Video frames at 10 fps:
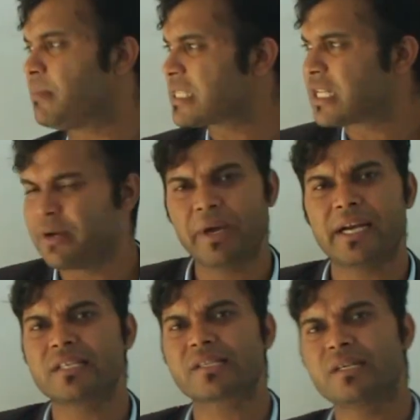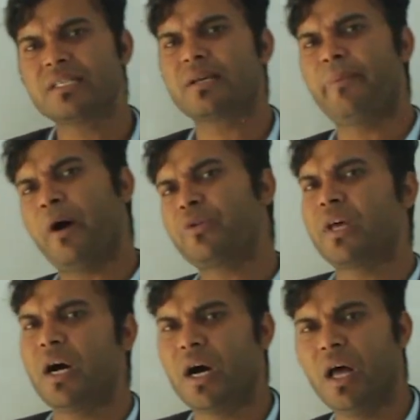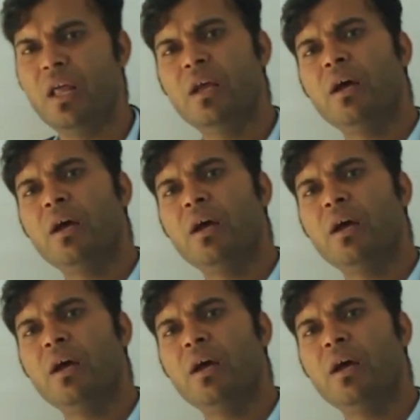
Mostly, we are discussed about the